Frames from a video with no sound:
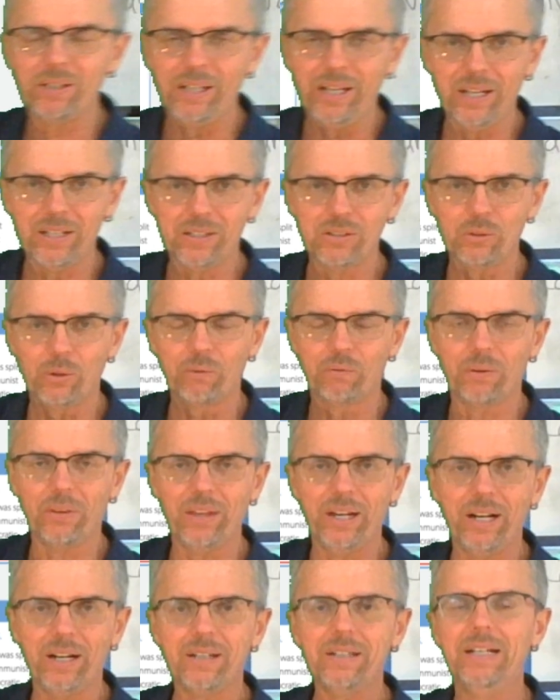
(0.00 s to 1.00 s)
S over
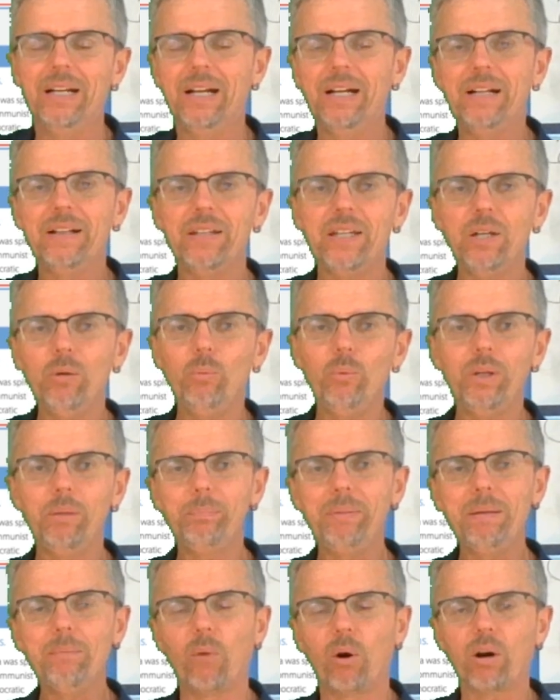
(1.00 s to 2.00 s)
there, it will be
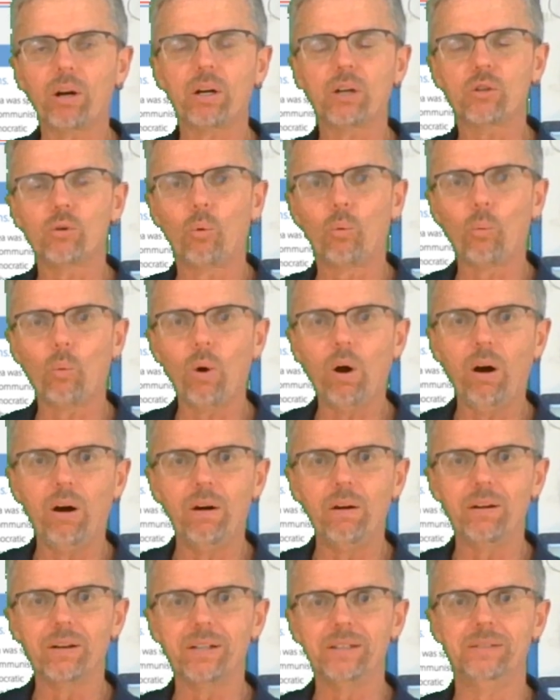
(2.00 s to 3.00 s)
marked wrong.
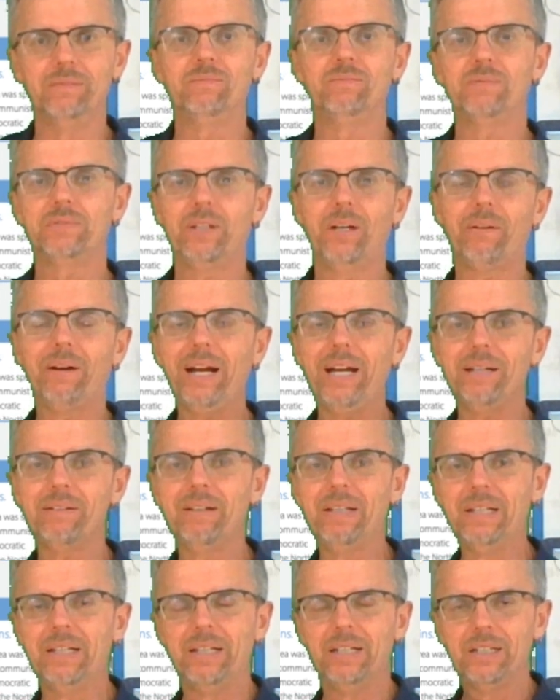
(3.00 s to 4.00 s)
All right?
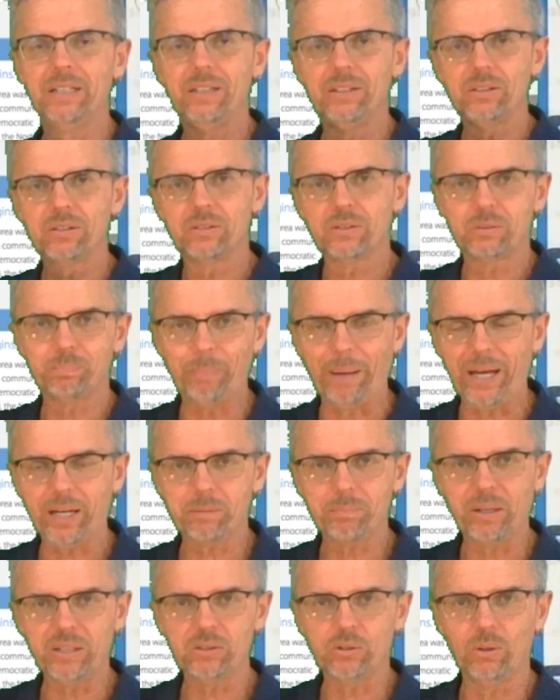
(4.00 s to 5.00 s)
It's backed by
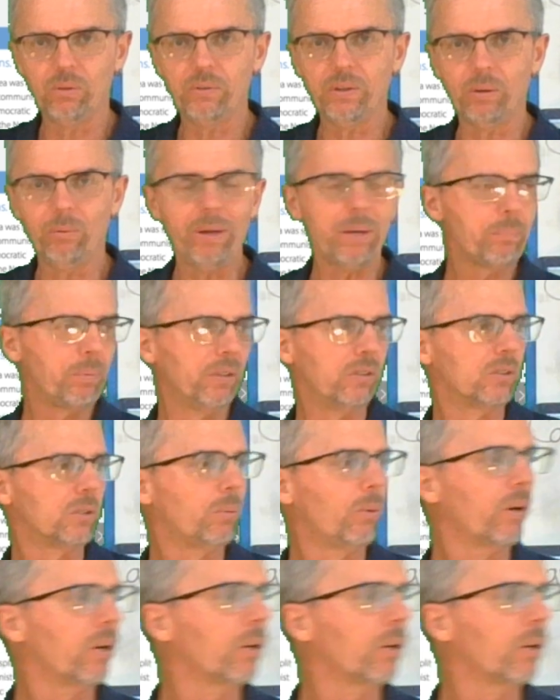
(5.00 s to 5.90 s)
Soviet weapons. What are